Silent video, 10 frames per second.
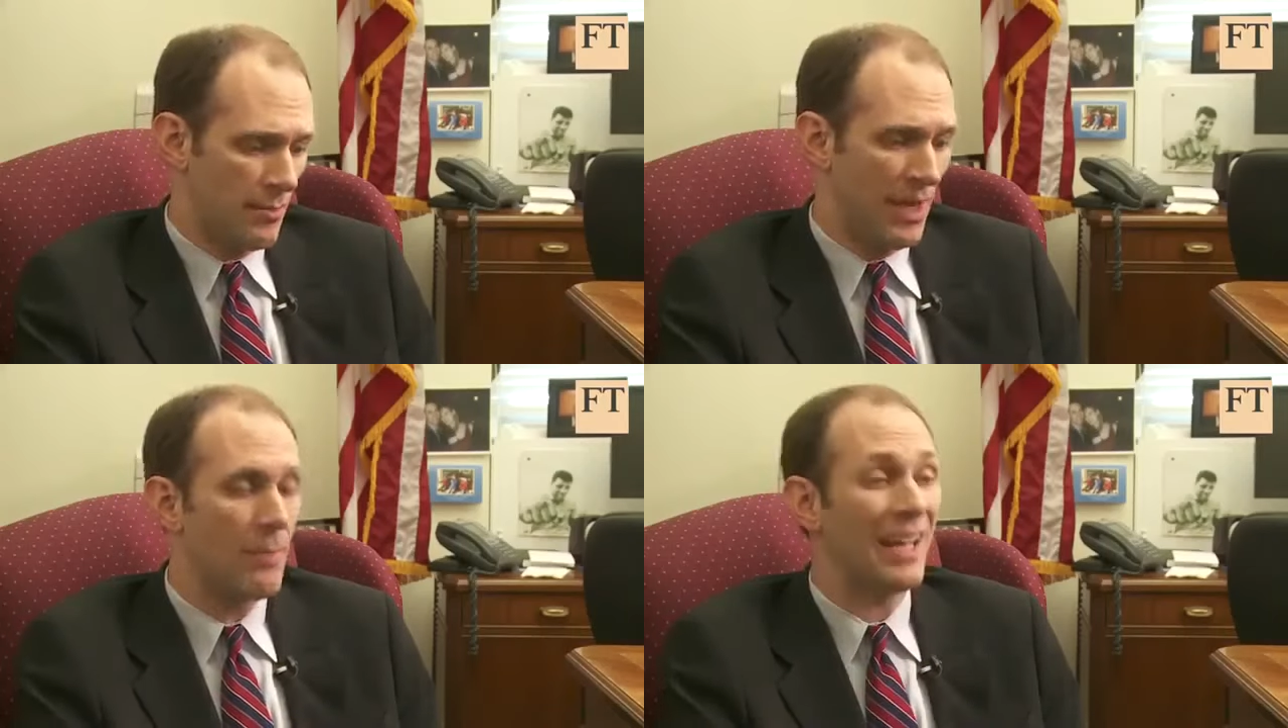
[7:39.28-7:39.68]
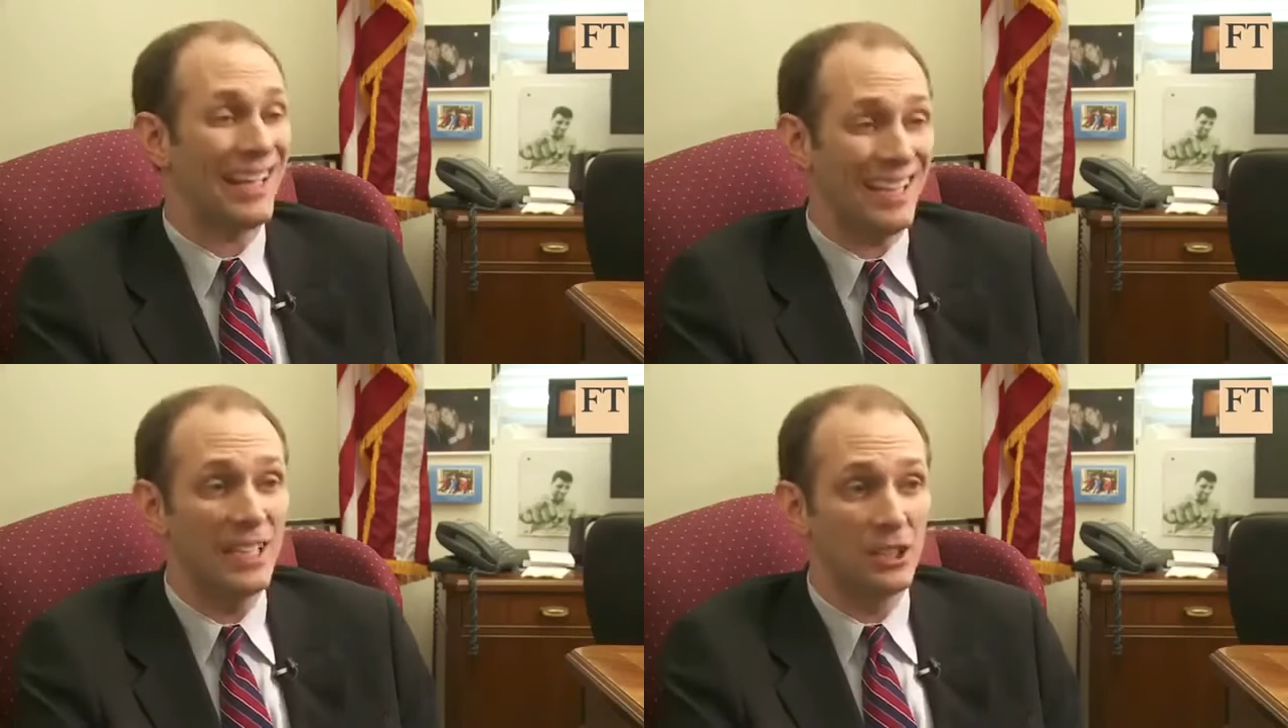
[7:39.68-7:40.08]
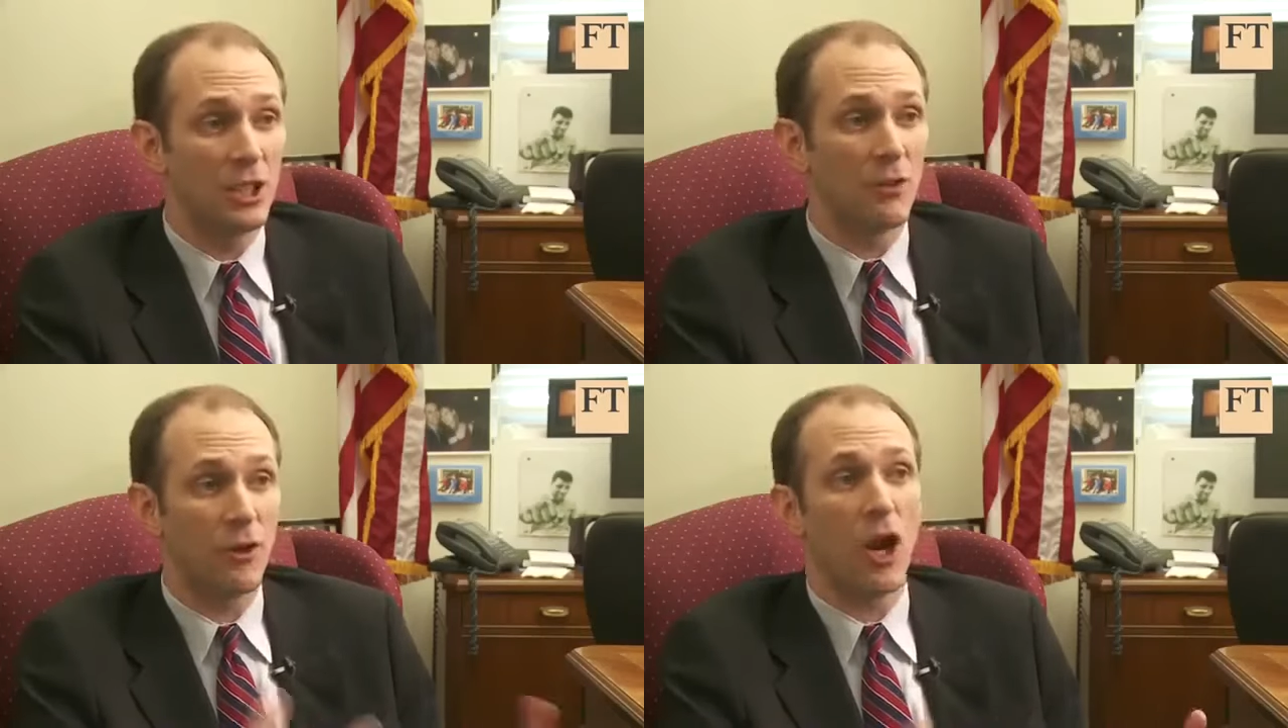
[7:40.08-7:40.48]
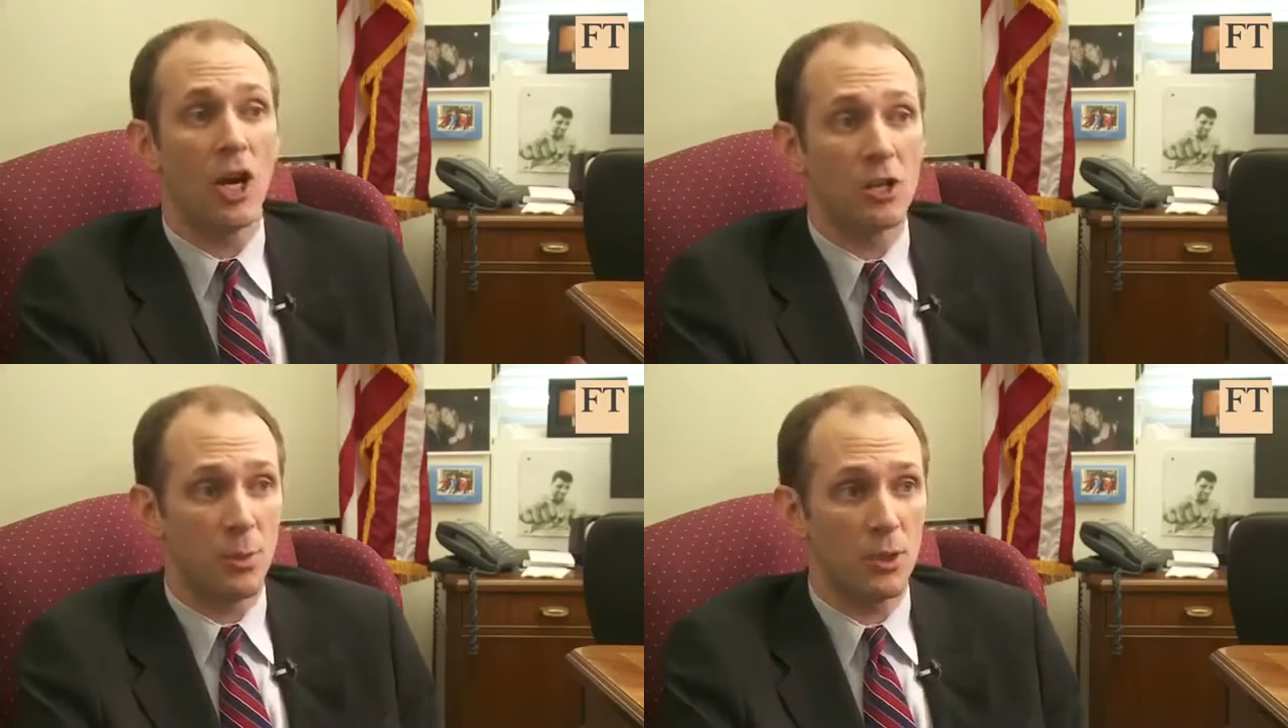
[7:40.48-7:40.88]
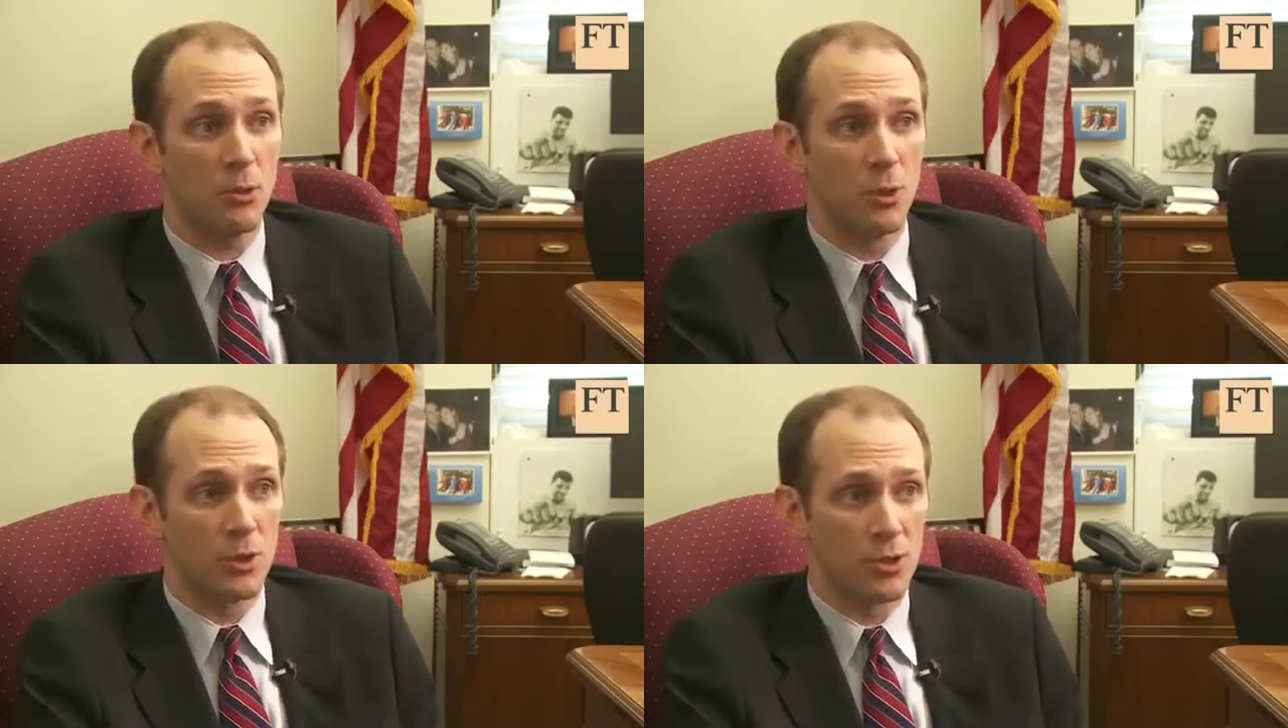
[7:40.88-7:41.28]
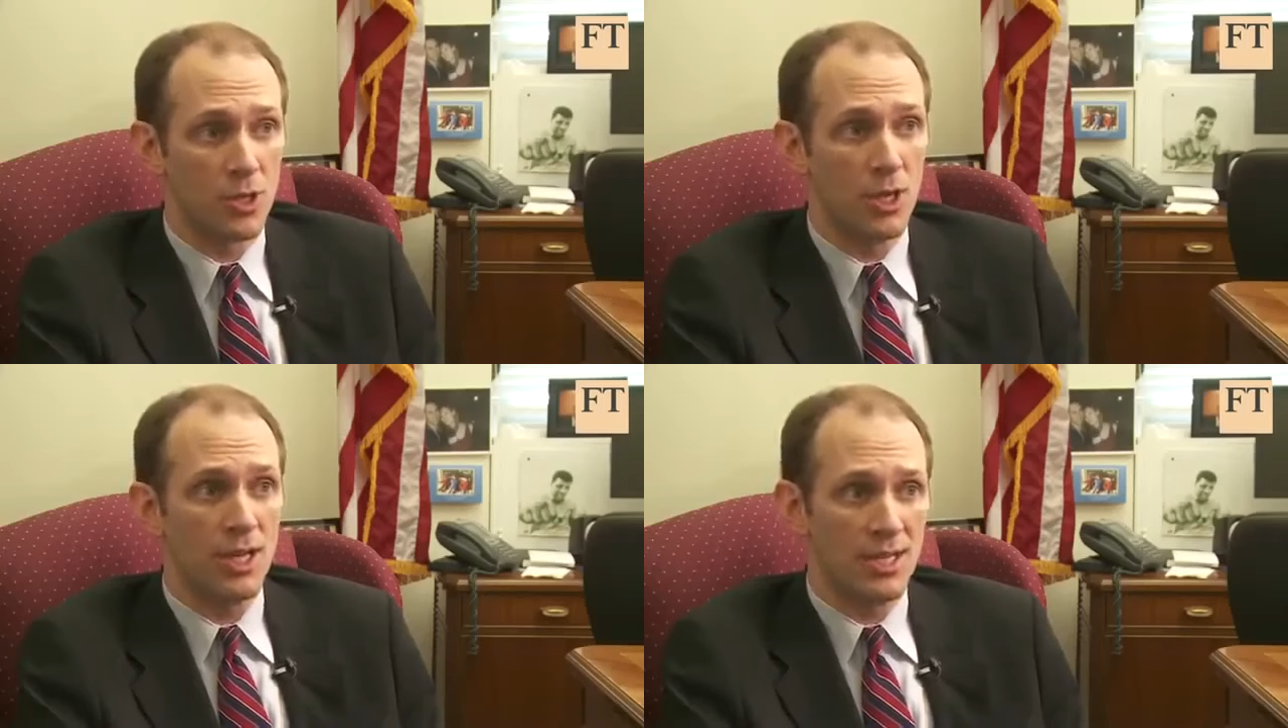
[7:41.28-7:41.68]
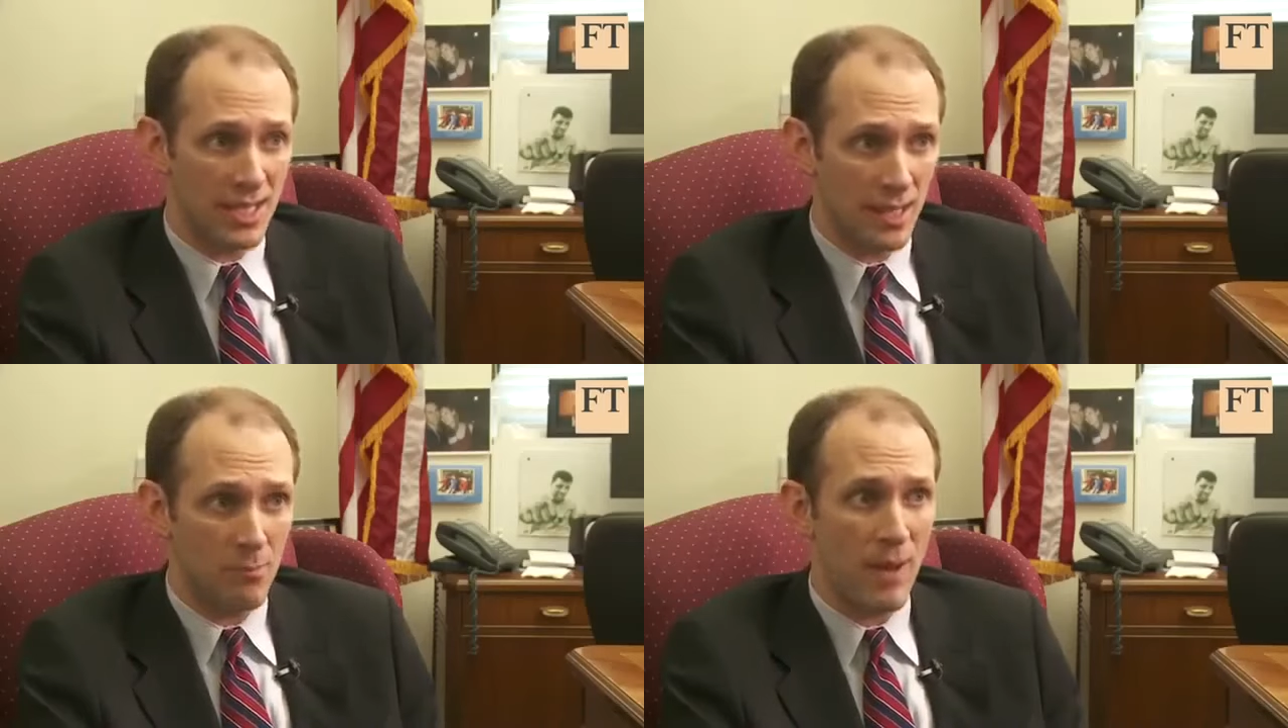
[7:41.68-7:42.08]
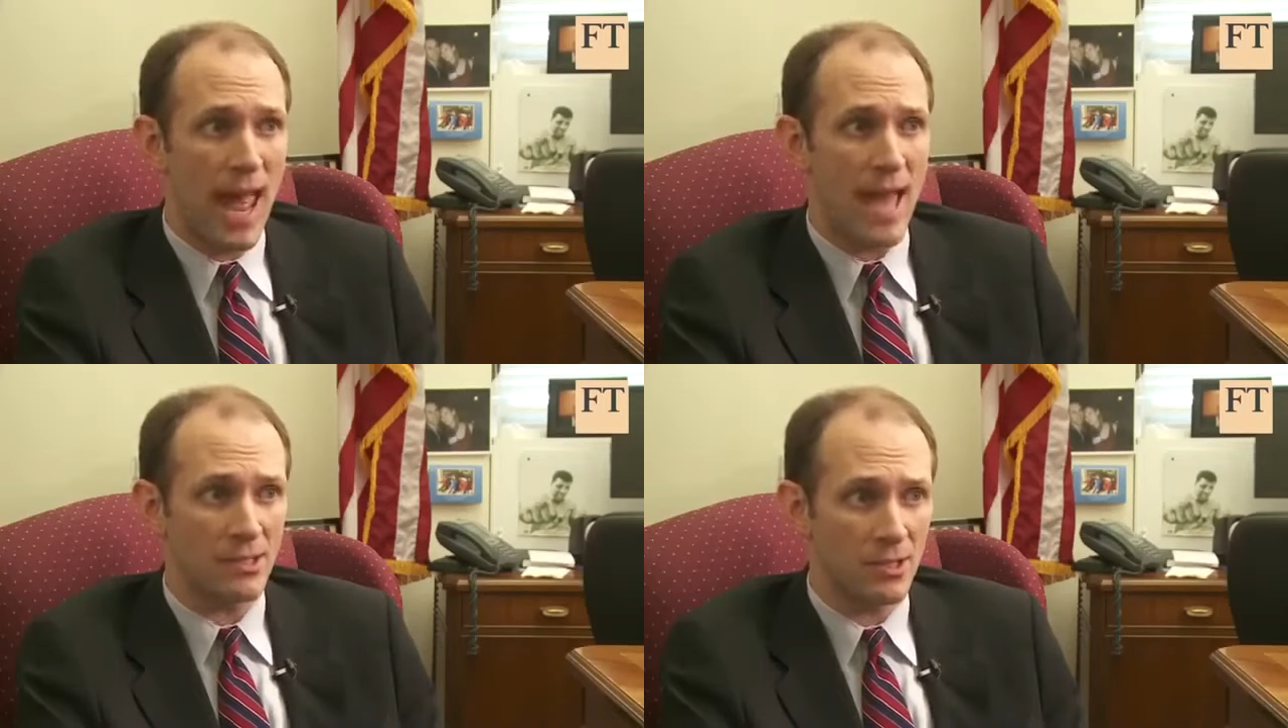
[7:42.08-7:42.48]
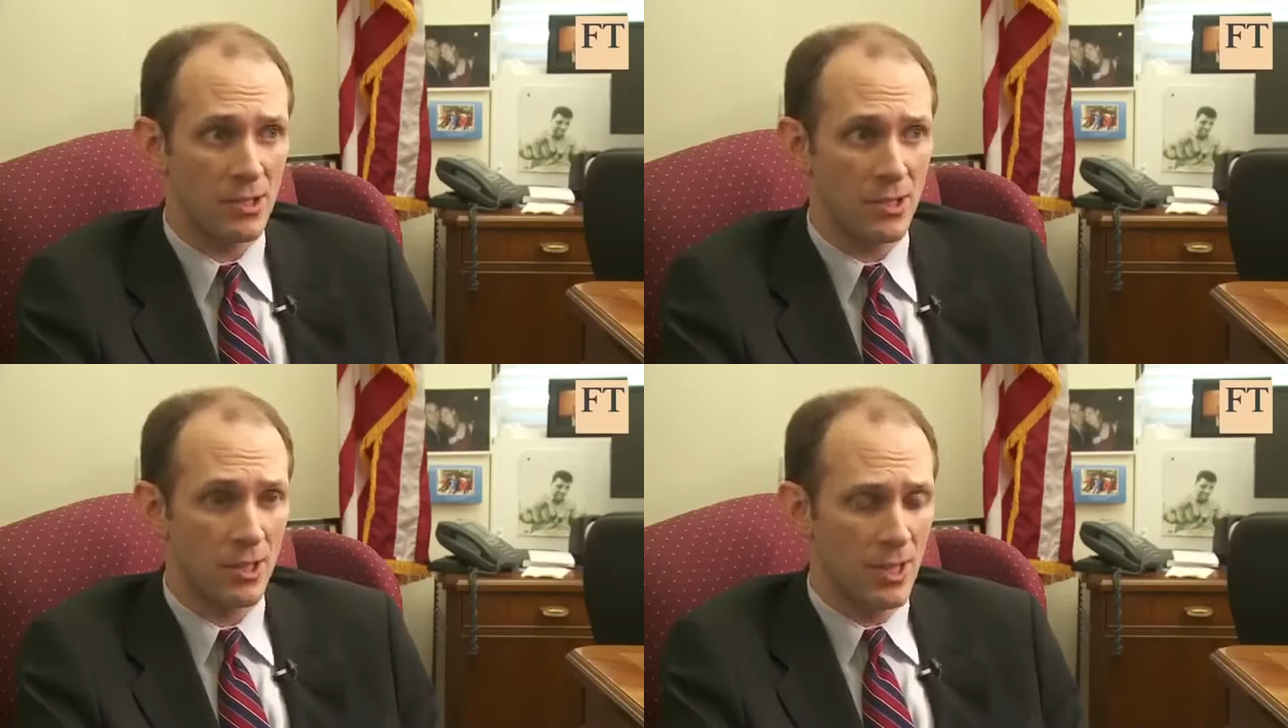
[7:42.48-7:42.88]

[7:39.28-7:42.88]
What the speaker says: make it easier for entrepreneurs to get patents.